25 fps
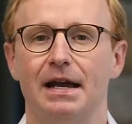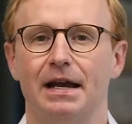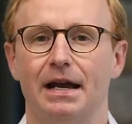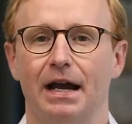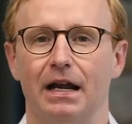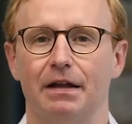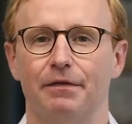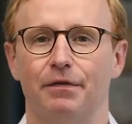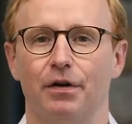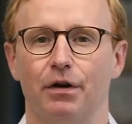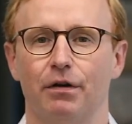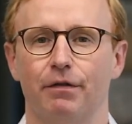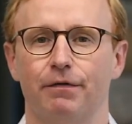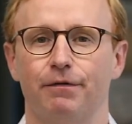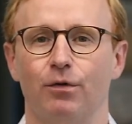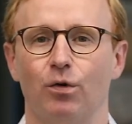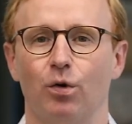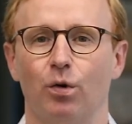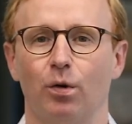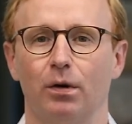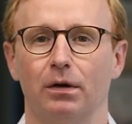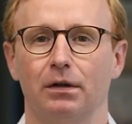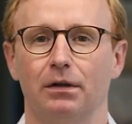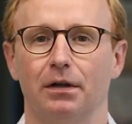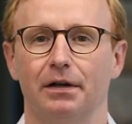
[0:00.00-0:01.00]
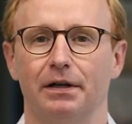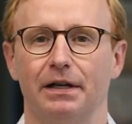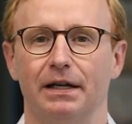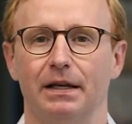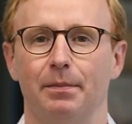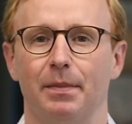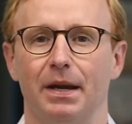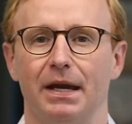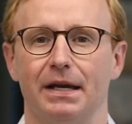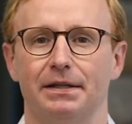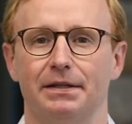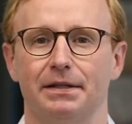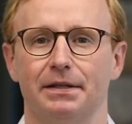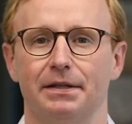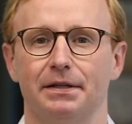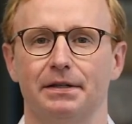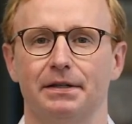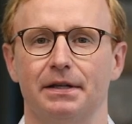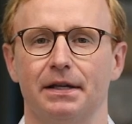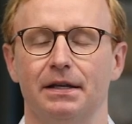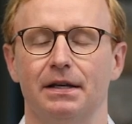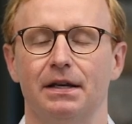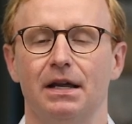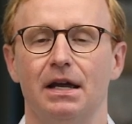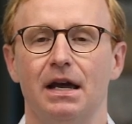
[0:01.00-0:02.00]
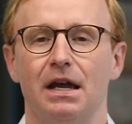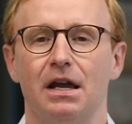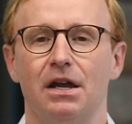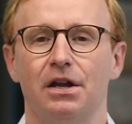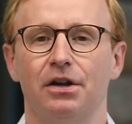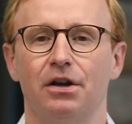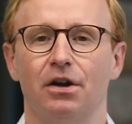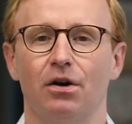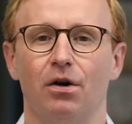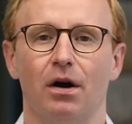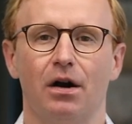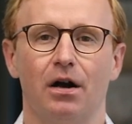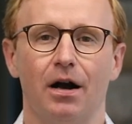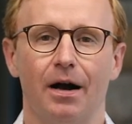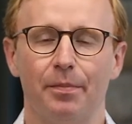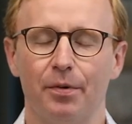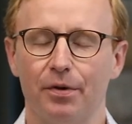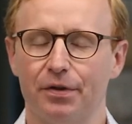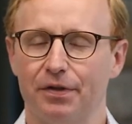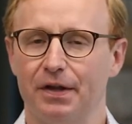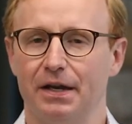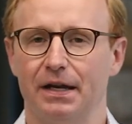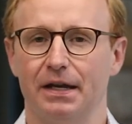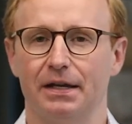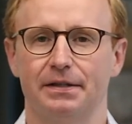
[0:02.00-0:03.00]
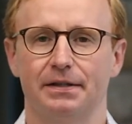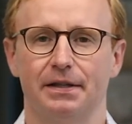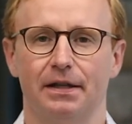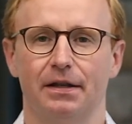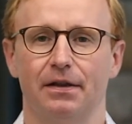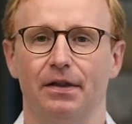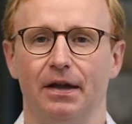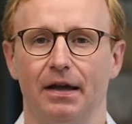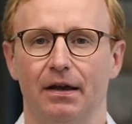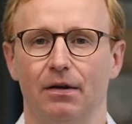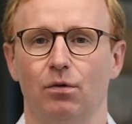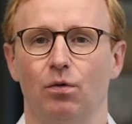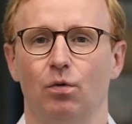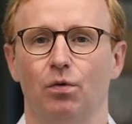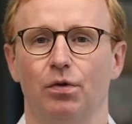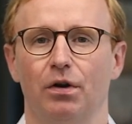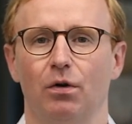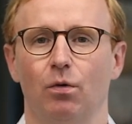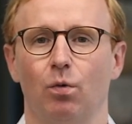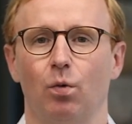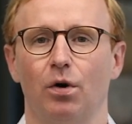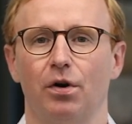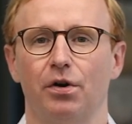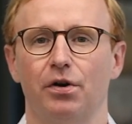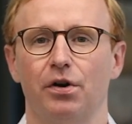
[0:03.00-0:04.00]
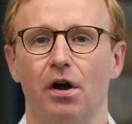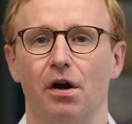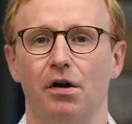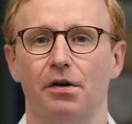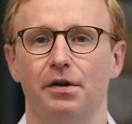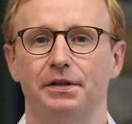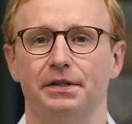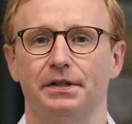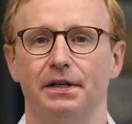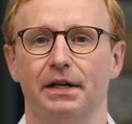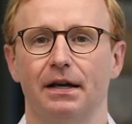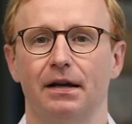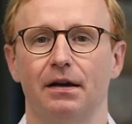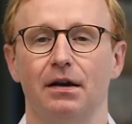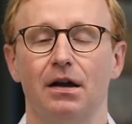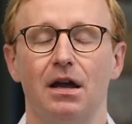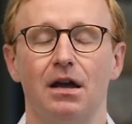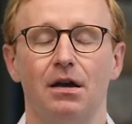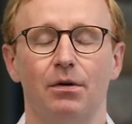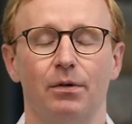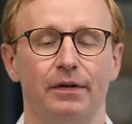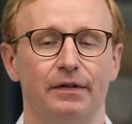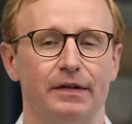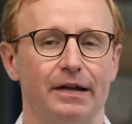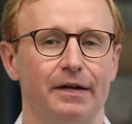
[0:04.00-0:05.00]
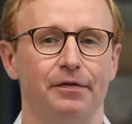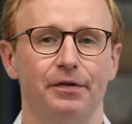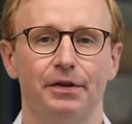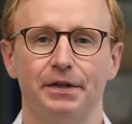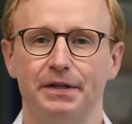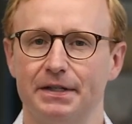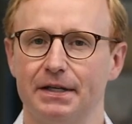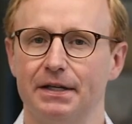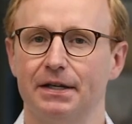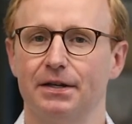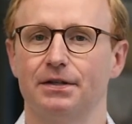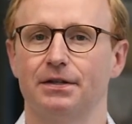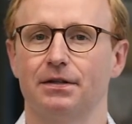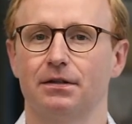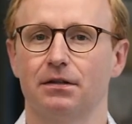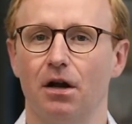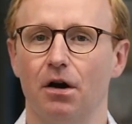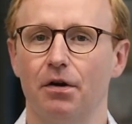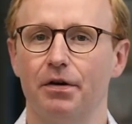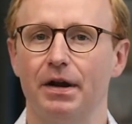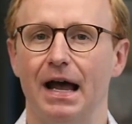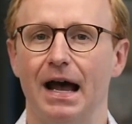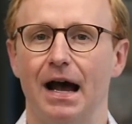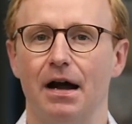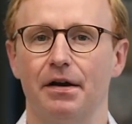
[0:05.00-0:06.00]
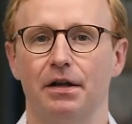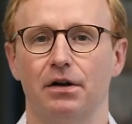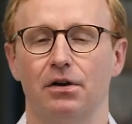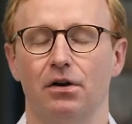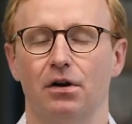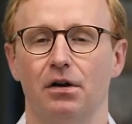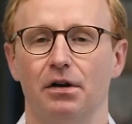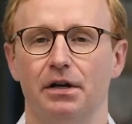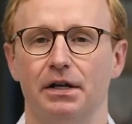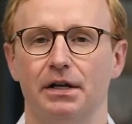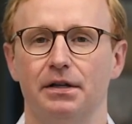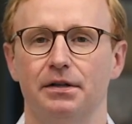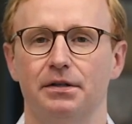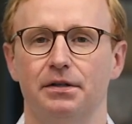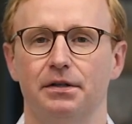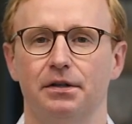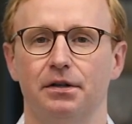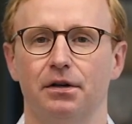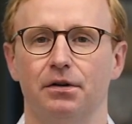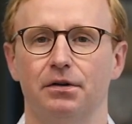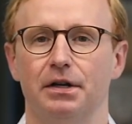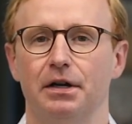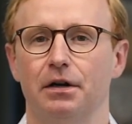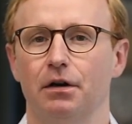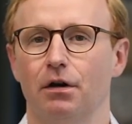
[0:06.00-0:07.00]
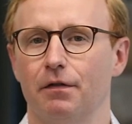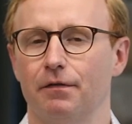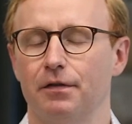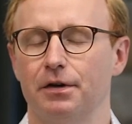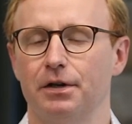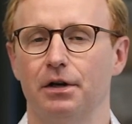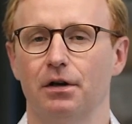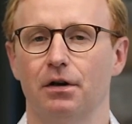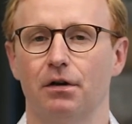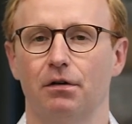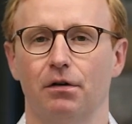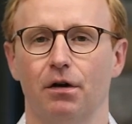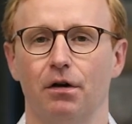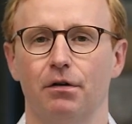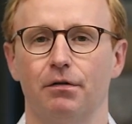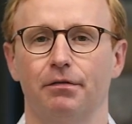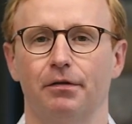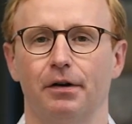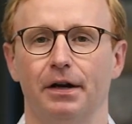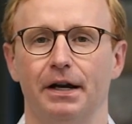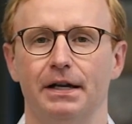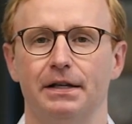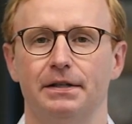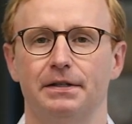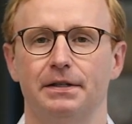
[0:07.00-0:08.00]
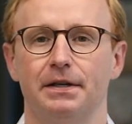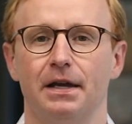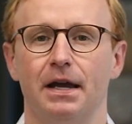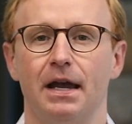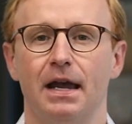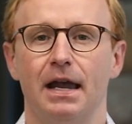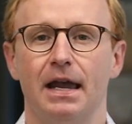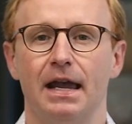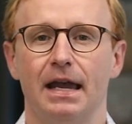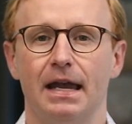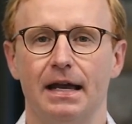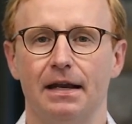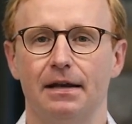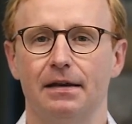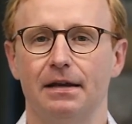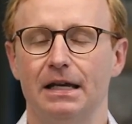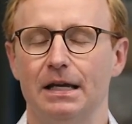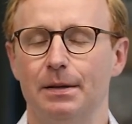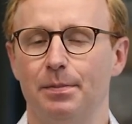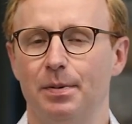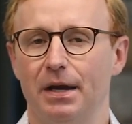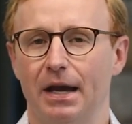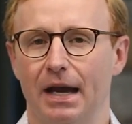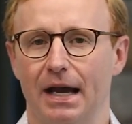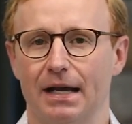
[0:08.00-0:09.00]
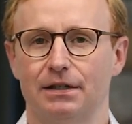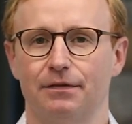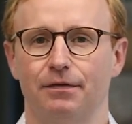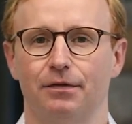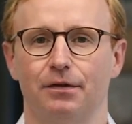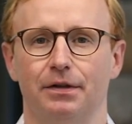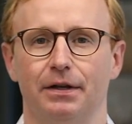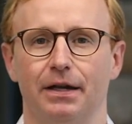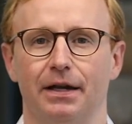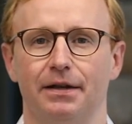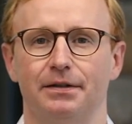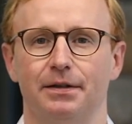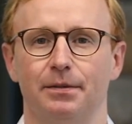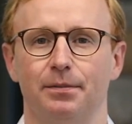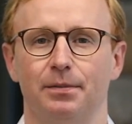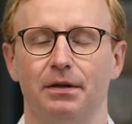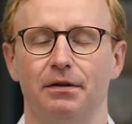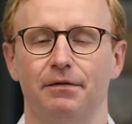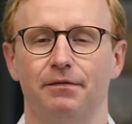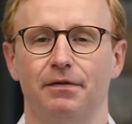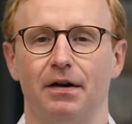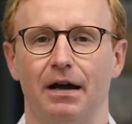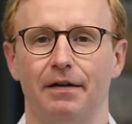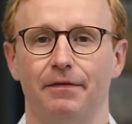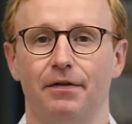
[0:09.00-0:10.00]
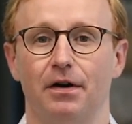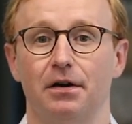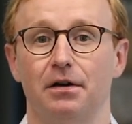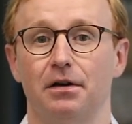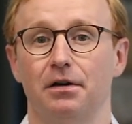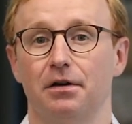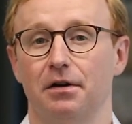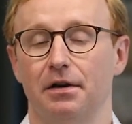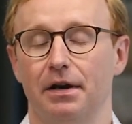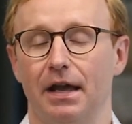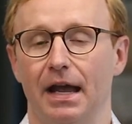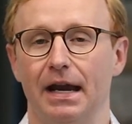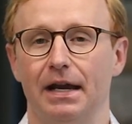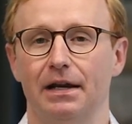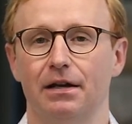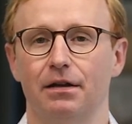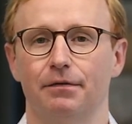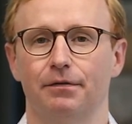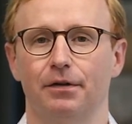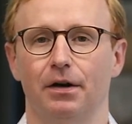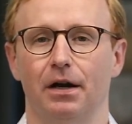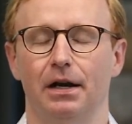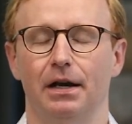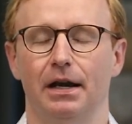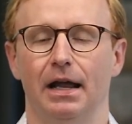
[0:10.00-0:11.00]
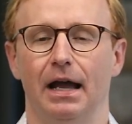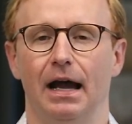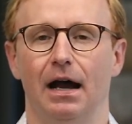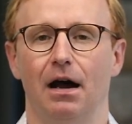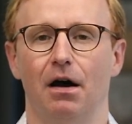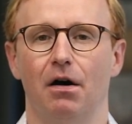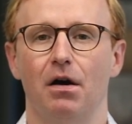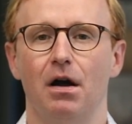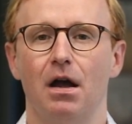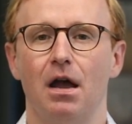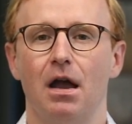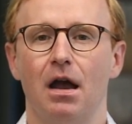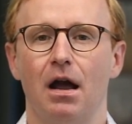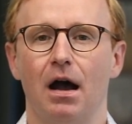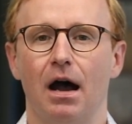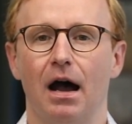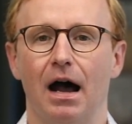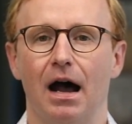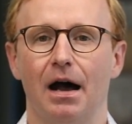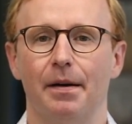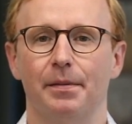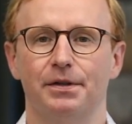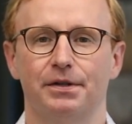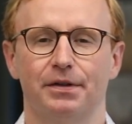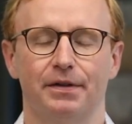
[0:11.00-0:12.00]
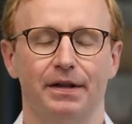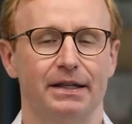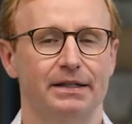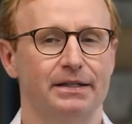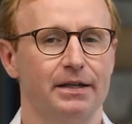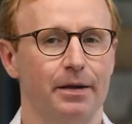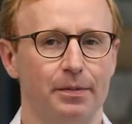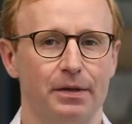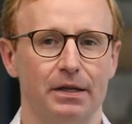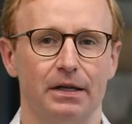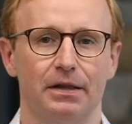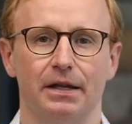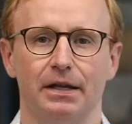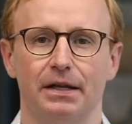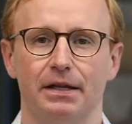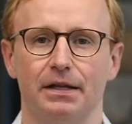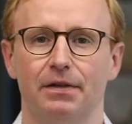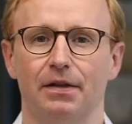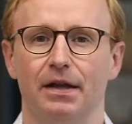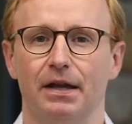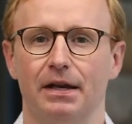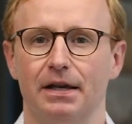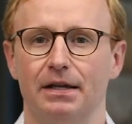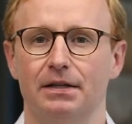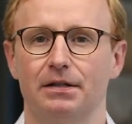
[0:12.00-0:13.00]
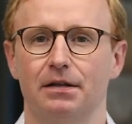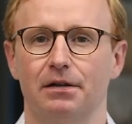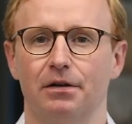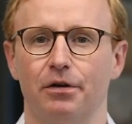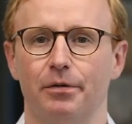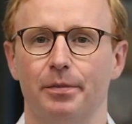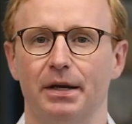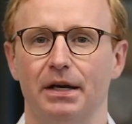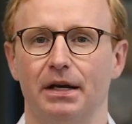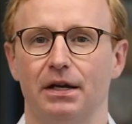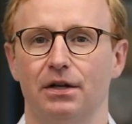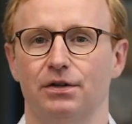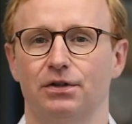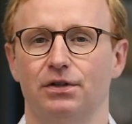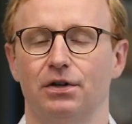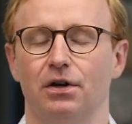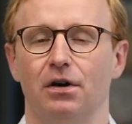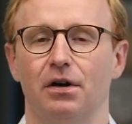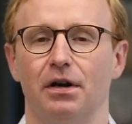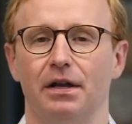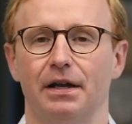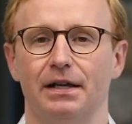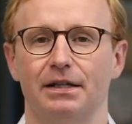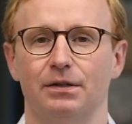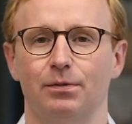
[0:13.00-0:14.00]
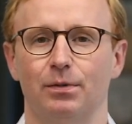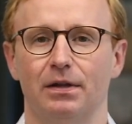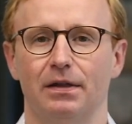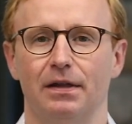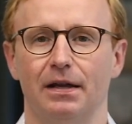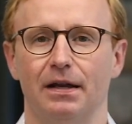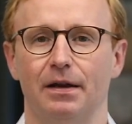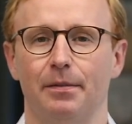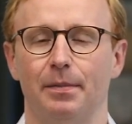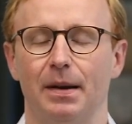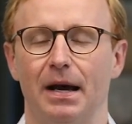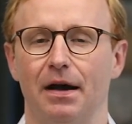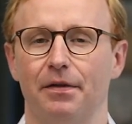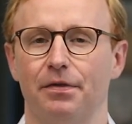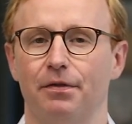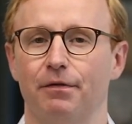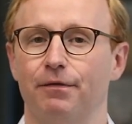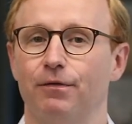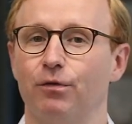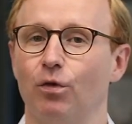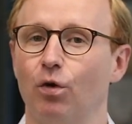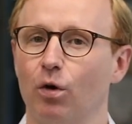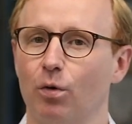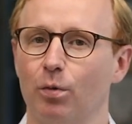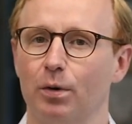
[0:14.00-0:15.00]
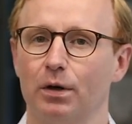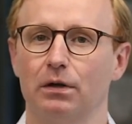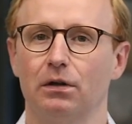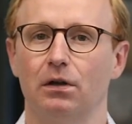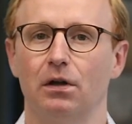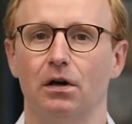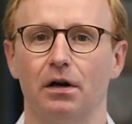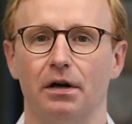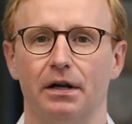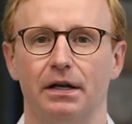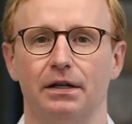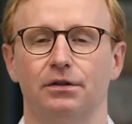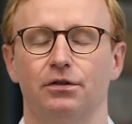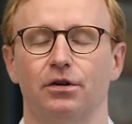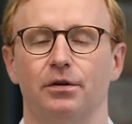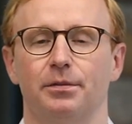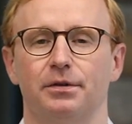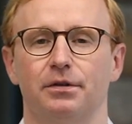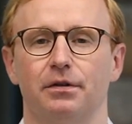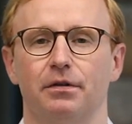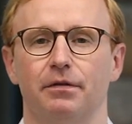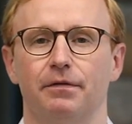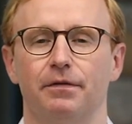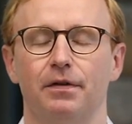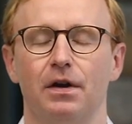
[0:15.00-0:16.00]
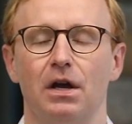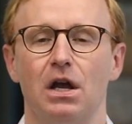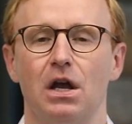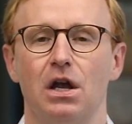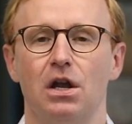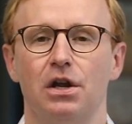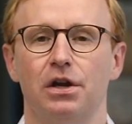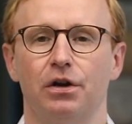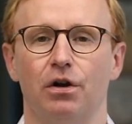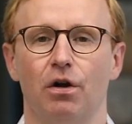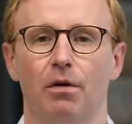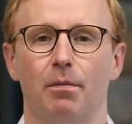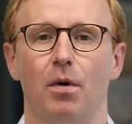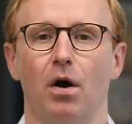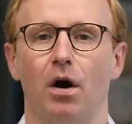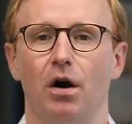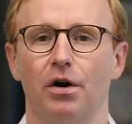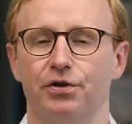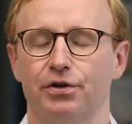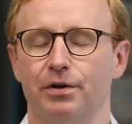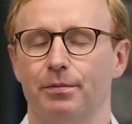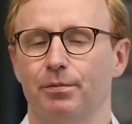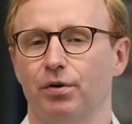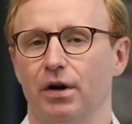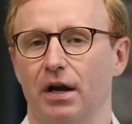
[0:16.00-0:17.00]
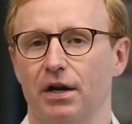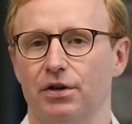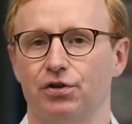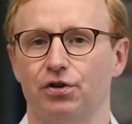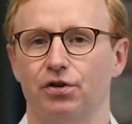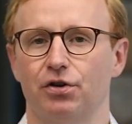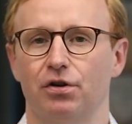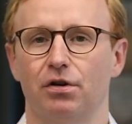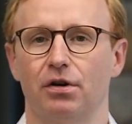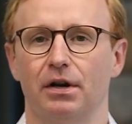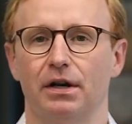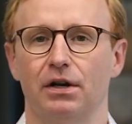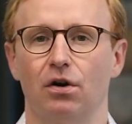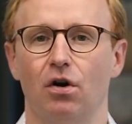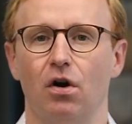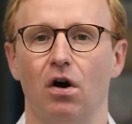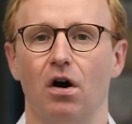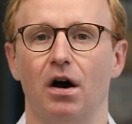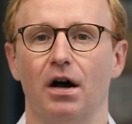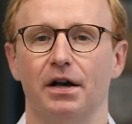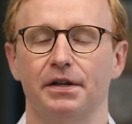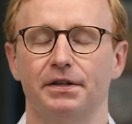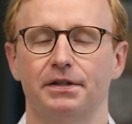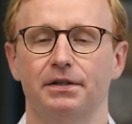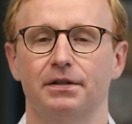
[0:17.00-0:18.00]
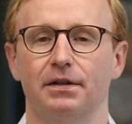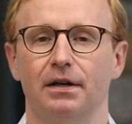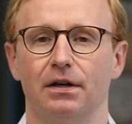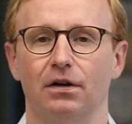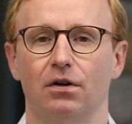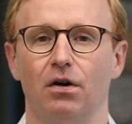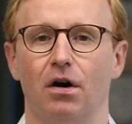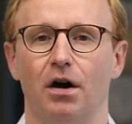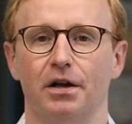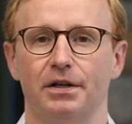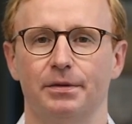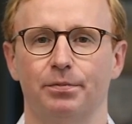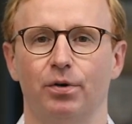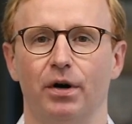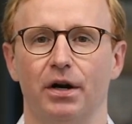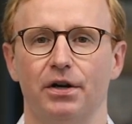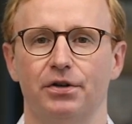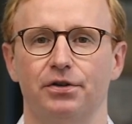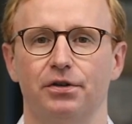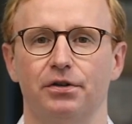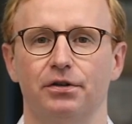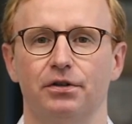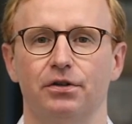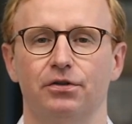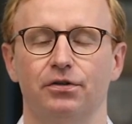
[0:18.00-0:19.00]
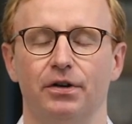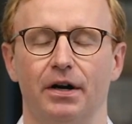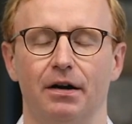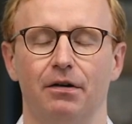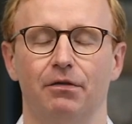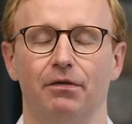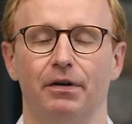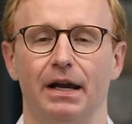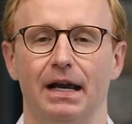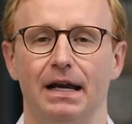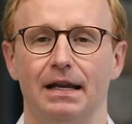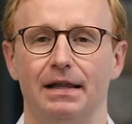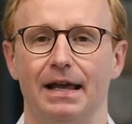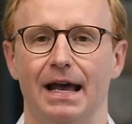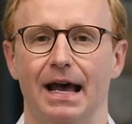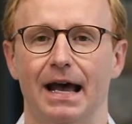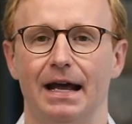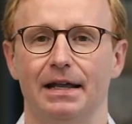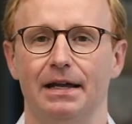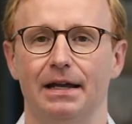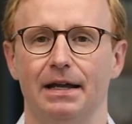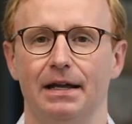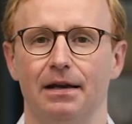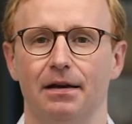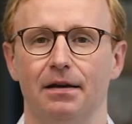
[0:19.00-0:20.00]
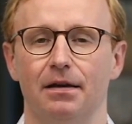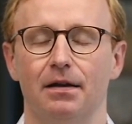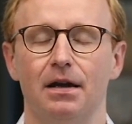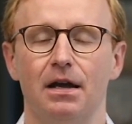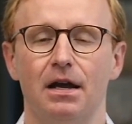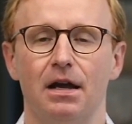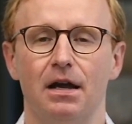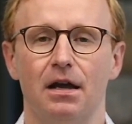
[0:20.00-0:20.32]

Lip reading: on a forward-looking basis. And a couple things that we're noticing, we've definitely seen a slowdown in earnings. Year-over-year growth rates in EPS for the S&P 500 are negative right now. And so that's something that is a little bit concerning as we think about the forward look in terms of margin pressure and cost pressure to try to rein that in.